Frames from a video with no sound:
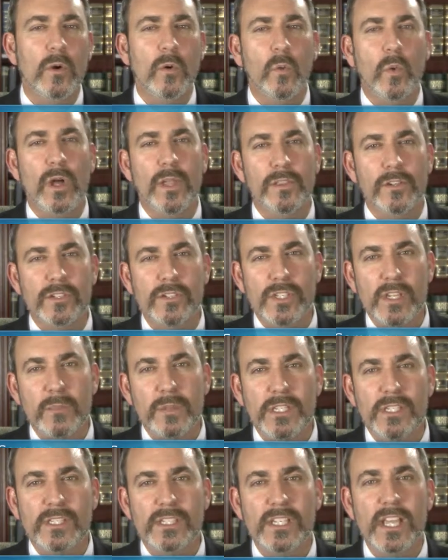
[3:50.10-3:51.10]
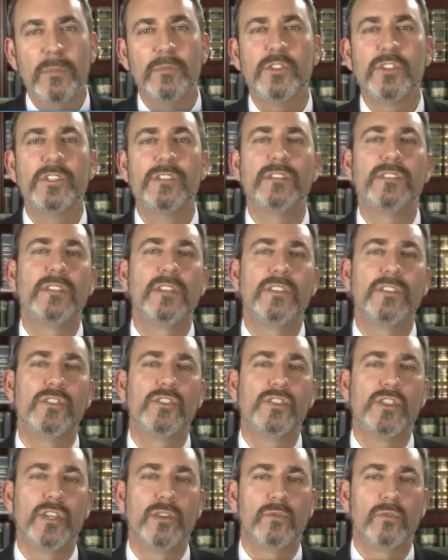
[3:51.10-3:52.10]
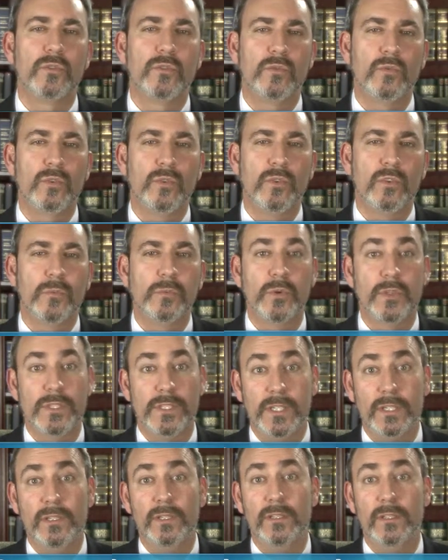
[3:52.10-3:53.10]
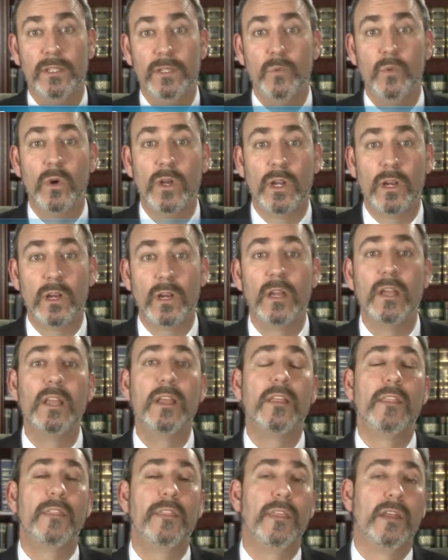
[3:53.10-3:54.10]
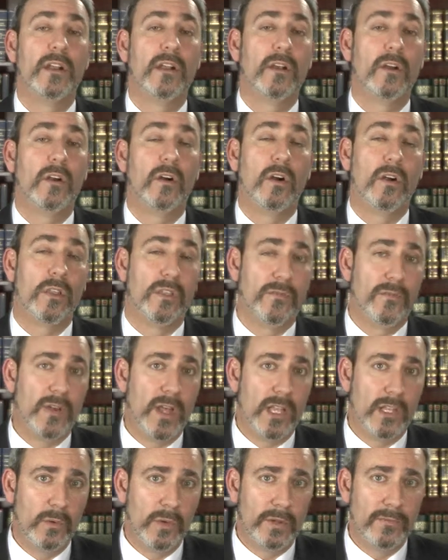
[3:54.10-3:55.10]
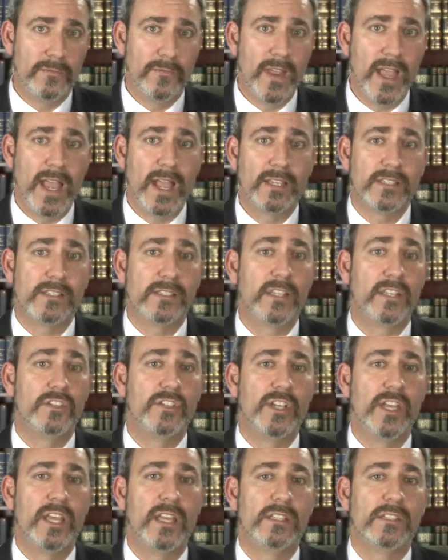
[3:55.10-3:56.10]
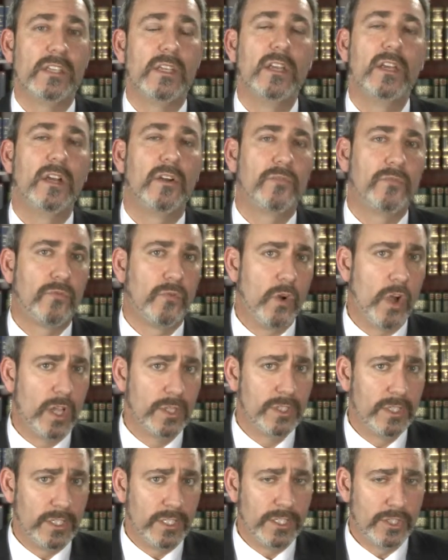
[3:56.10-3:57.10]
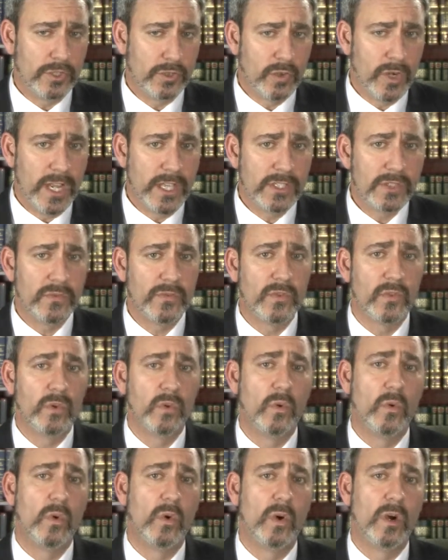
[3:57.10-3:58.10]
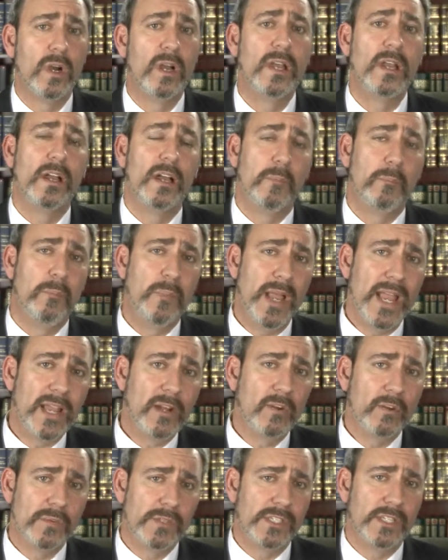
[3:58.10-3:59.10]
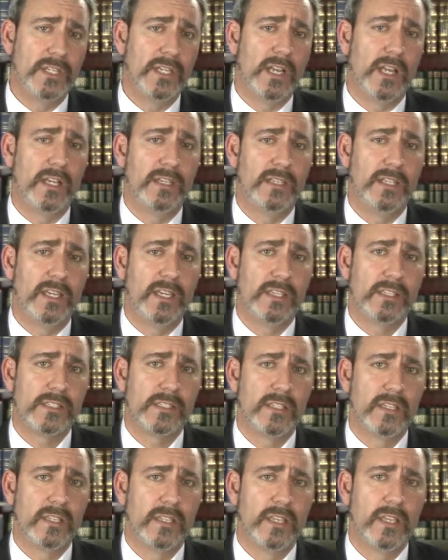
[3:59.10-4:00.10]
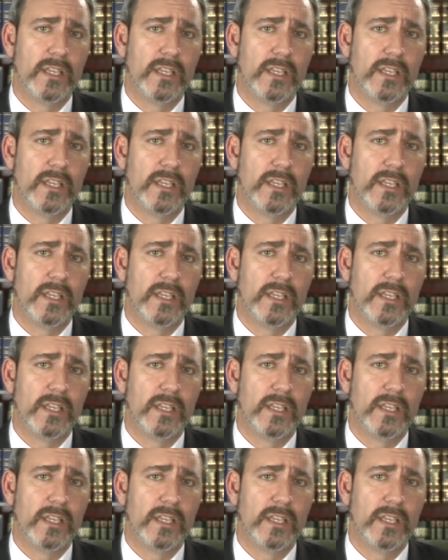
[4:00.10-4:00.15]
While there are some exceptions to this general rule, particularly where there are the following facts, such as a fraudulent transfer or a bankruptcy context,